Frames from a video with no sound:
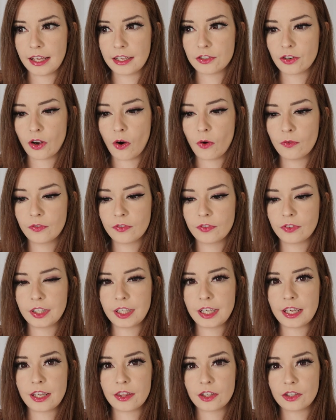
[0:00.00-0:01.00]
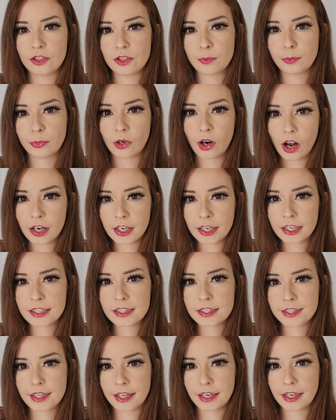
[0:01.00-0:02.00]
And hopefully the new
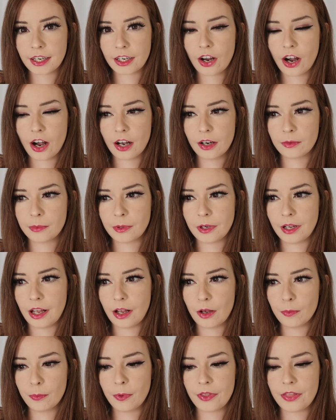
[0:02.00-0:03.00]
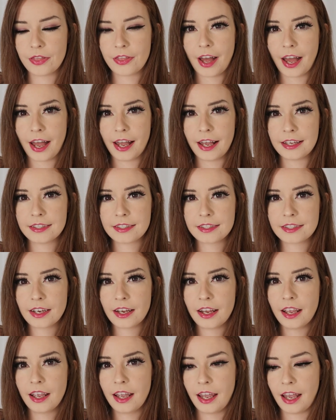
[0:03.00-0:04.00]
products that I got will help with
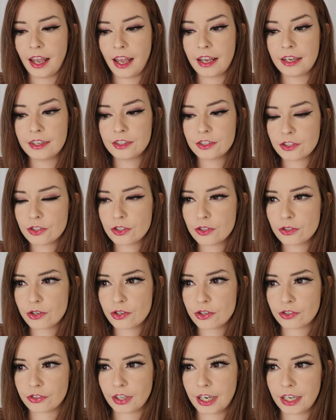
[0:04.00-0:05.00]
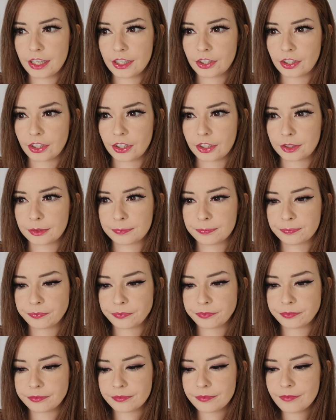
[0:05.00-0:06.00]
that and a new
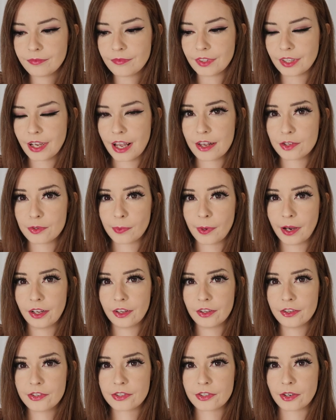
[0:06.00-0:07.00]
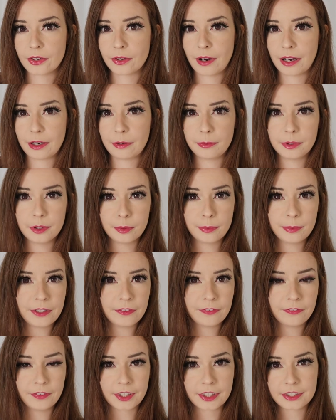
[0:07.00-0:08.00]
straightener as well. So I
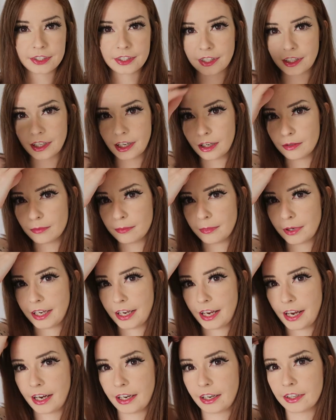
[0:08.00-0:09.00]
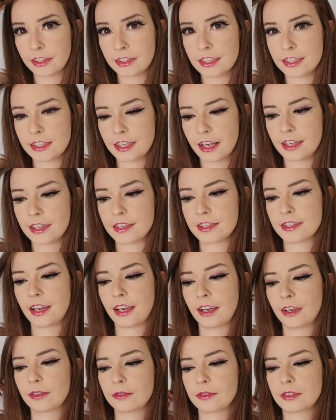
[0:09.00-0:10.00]
will be fixing up my hair to
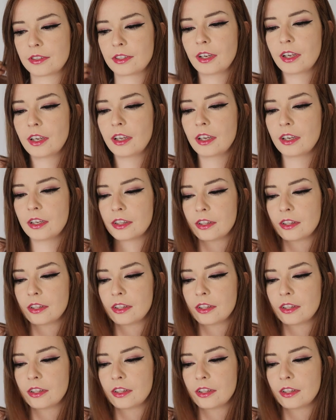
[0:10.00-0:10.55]
test out